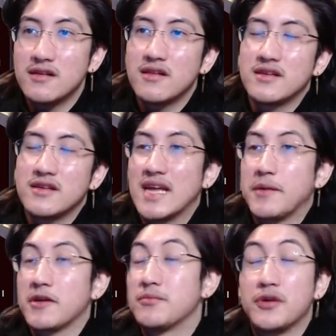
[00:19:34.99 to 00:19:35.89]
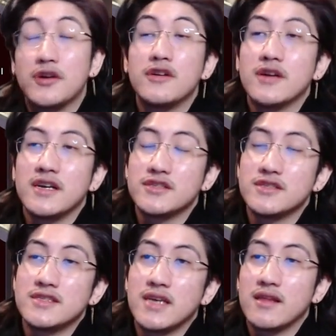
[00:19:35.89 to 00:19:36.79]
the Titanic bird, I should
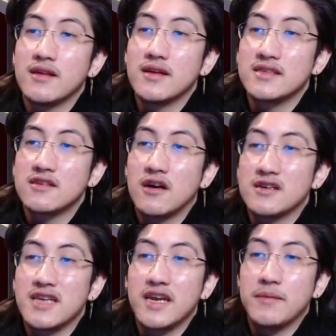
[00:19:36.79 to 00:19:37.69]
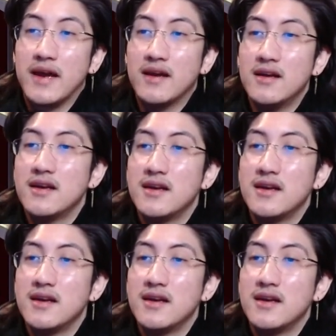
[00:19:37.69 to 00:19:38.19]
say, that costs 8 mana.